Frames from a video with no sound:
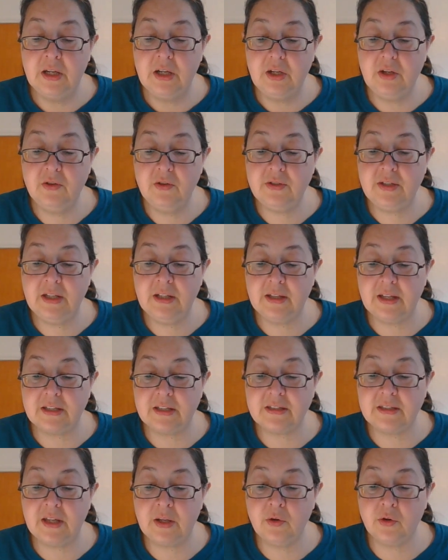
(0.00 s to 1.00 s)
using
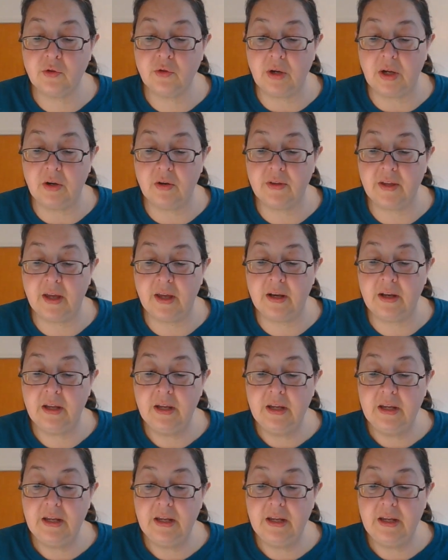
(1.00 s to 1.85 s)
less than or greater than.